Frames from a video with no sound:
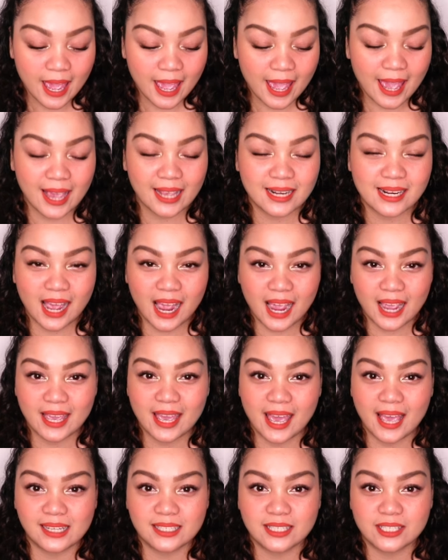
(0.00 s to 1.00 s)
And I
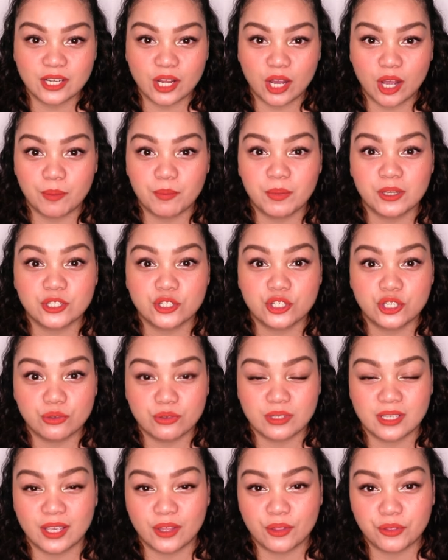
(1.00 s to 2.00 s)
ended up
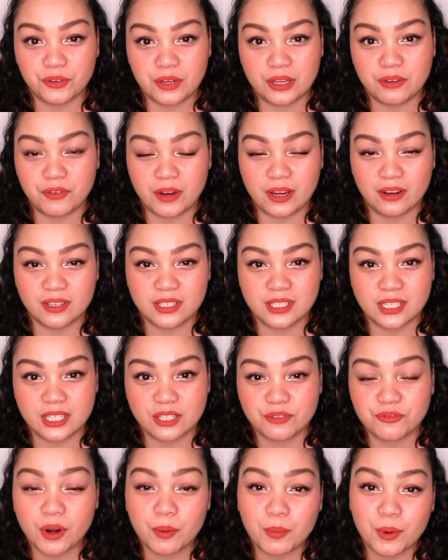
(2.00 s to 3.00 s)
choosing three fragrances
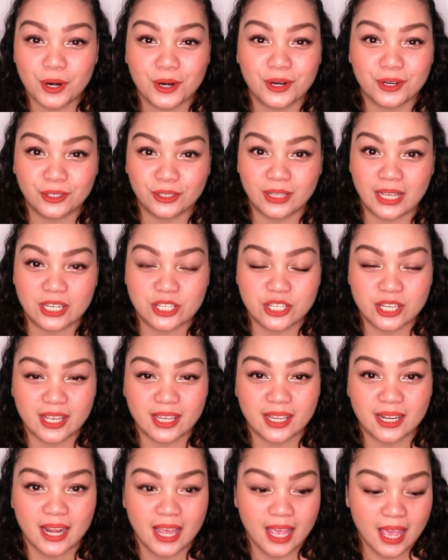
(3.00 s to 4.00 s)
from her
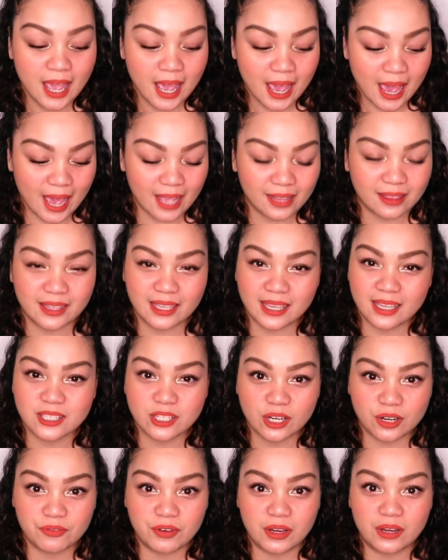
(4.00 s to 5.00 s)
collection, and these
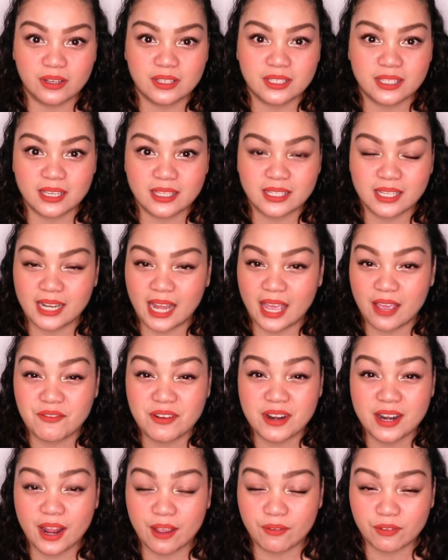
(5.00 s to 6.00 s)
are fragrances that I have
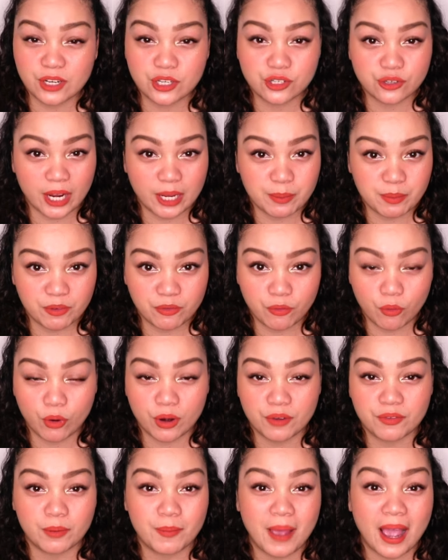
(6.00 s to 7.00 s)
never tried before
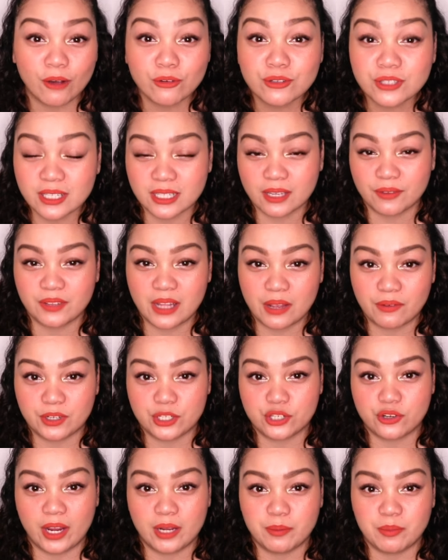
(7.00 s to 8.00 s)
from houses I've never
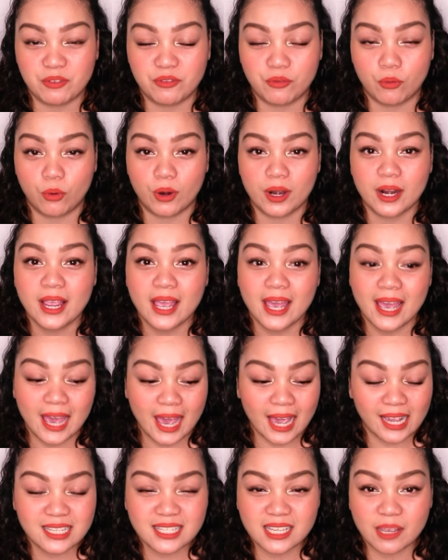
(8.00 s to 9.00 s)
tried before,
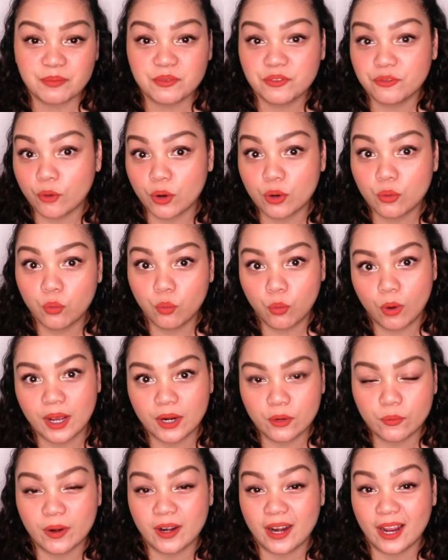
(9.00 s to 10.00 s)
except for
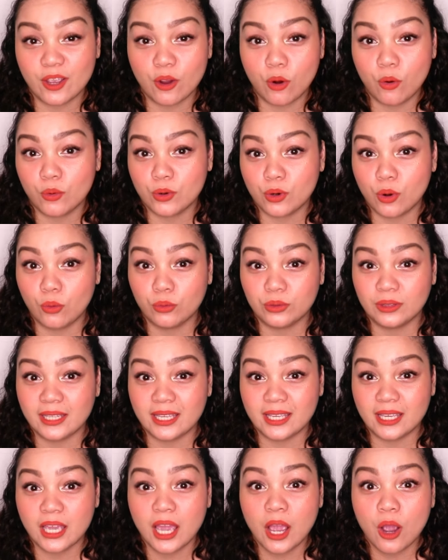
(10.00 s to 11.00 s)
one where I own
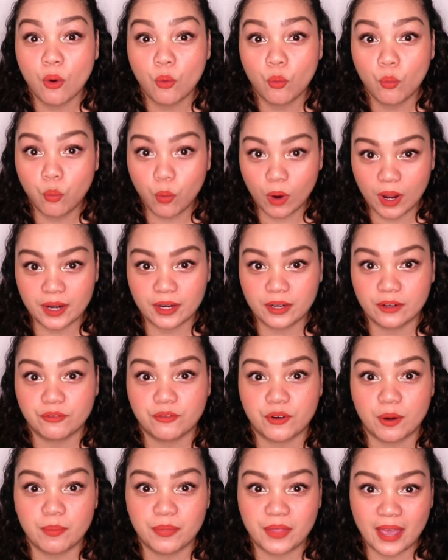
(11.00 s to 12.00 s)
only one
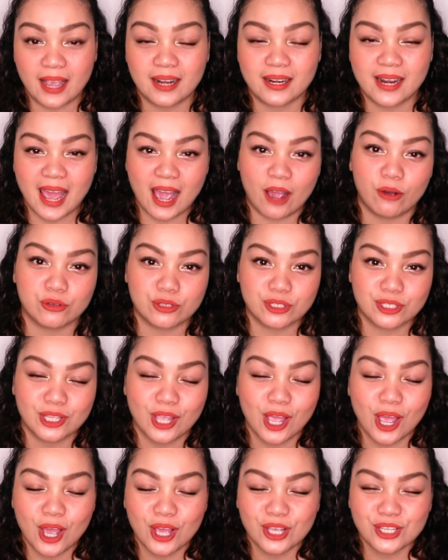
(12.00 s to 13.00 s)
from that house.
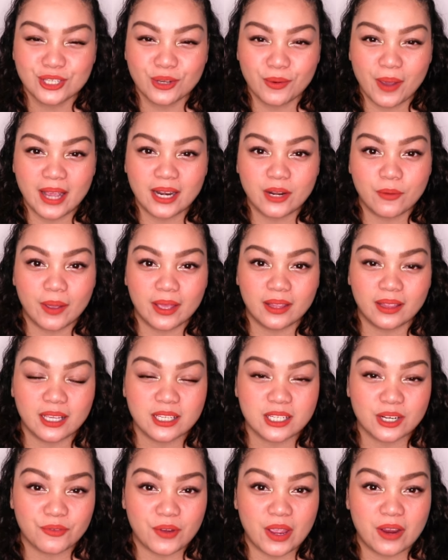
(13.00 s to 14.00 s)
So anyway,
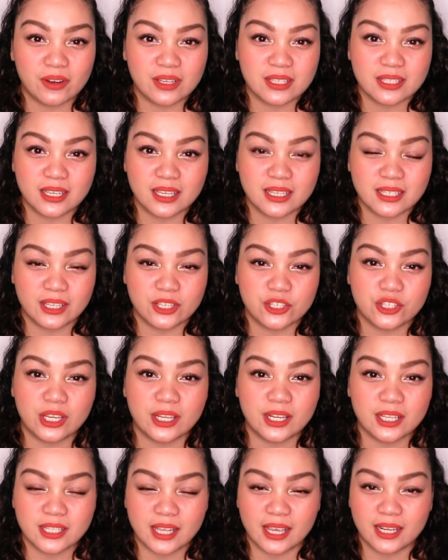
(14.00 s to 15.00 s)
these are fragrances that she
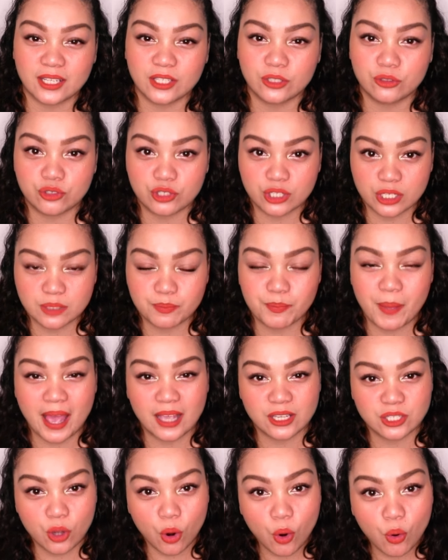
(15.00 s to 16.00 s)
decided to just
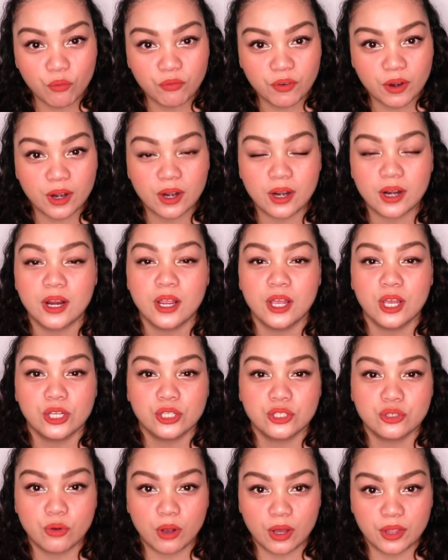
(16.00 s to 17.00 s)
pass over
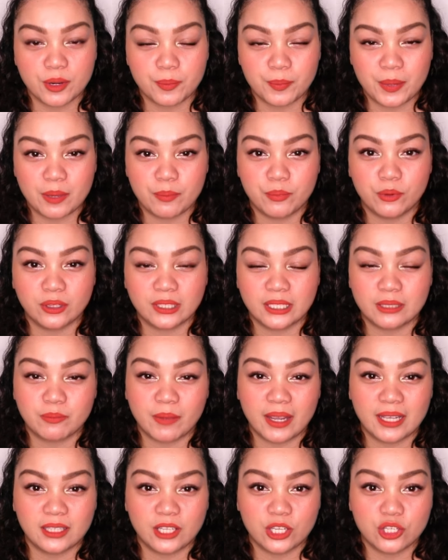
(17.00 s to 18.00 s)
to other people that
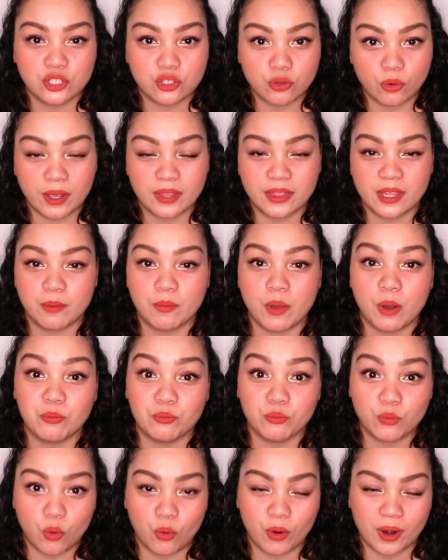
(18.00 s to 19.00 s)
might enjoy them
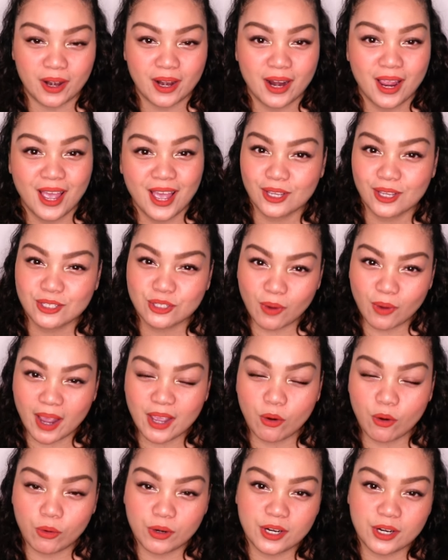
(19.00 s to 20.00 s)
more. So I
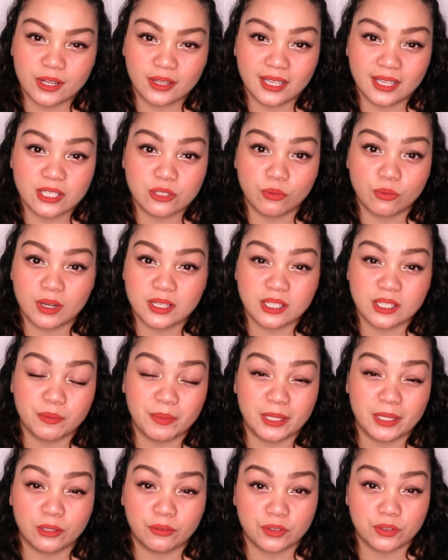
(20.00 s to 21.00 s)
ordered these ones in the
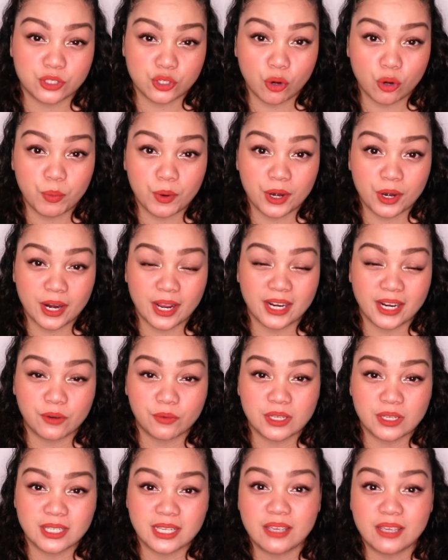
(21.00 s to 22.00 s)
middle of October, and I
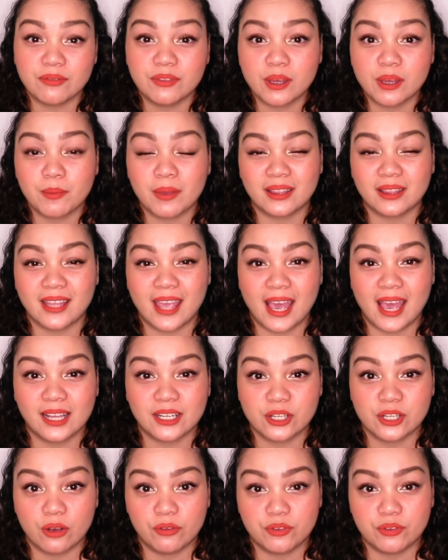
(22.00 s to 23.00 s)
received them at the
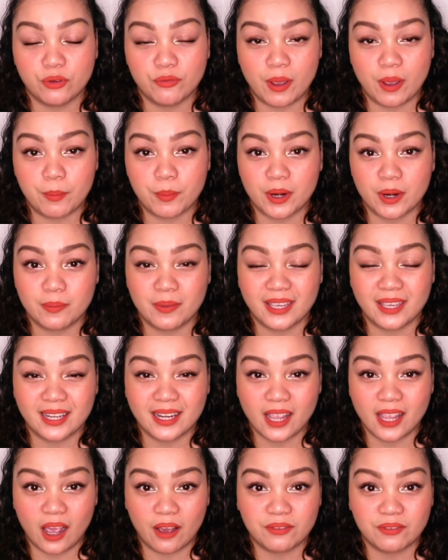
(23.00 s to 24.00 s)
end of November,
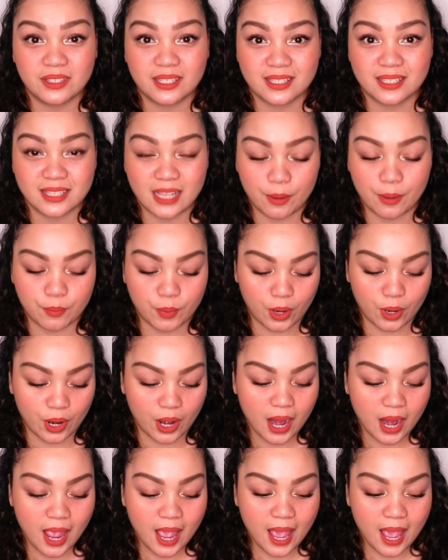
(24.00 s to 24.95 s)
beginning of December.